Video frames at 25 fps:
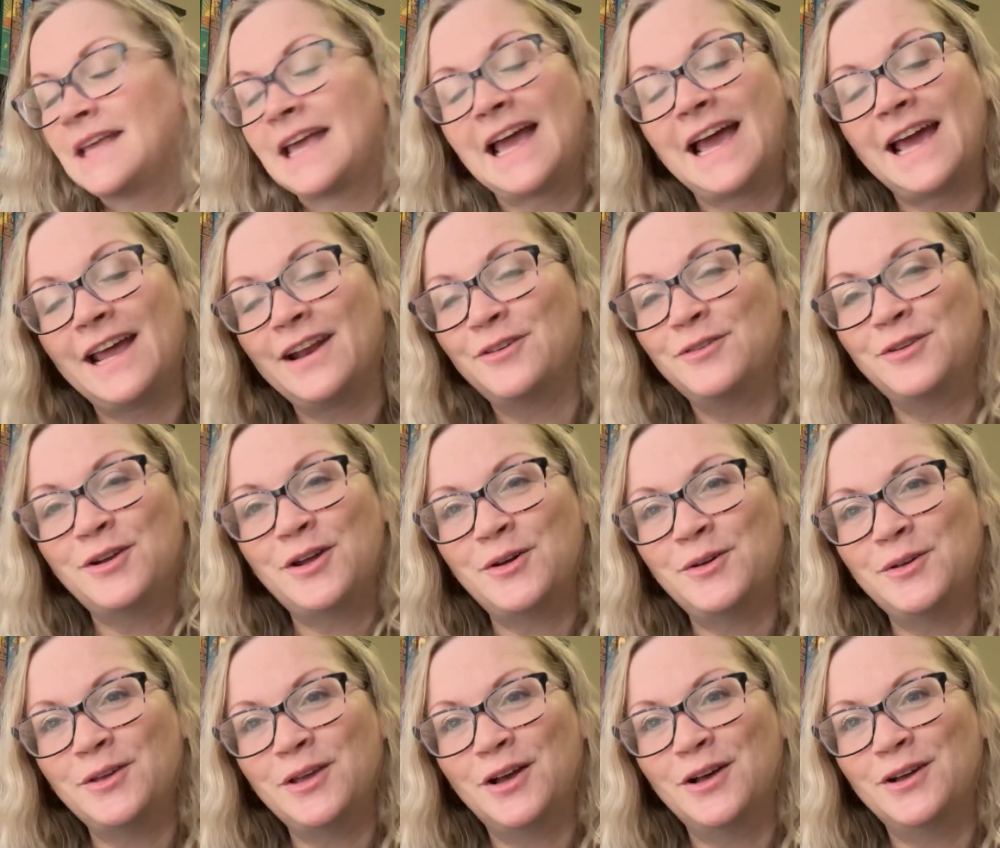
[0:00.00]
I don't
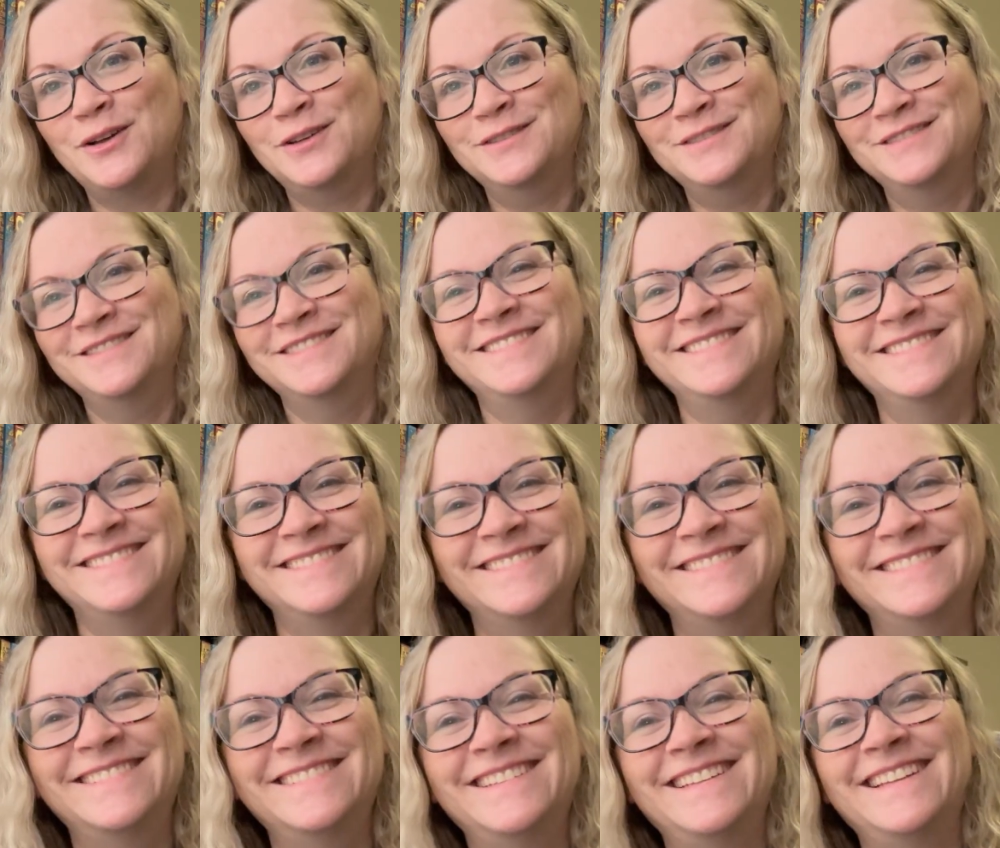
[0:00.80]
know, y'all.
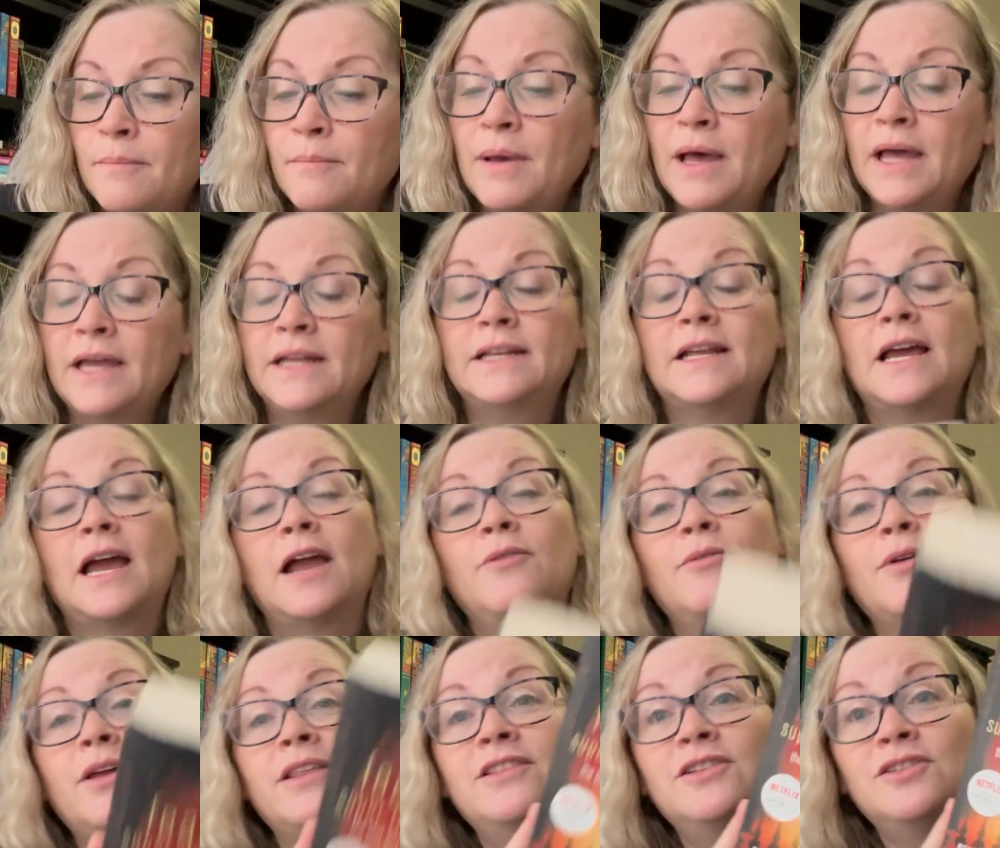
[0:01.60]
But I
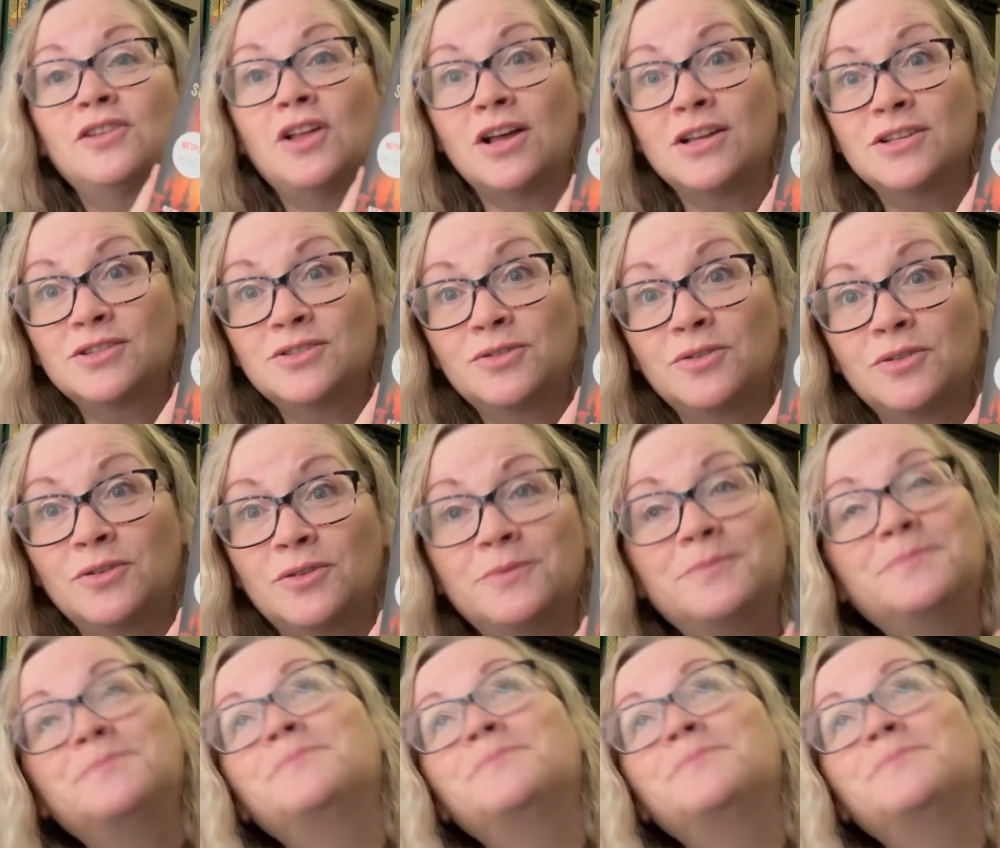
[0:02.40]
read The Lost Girl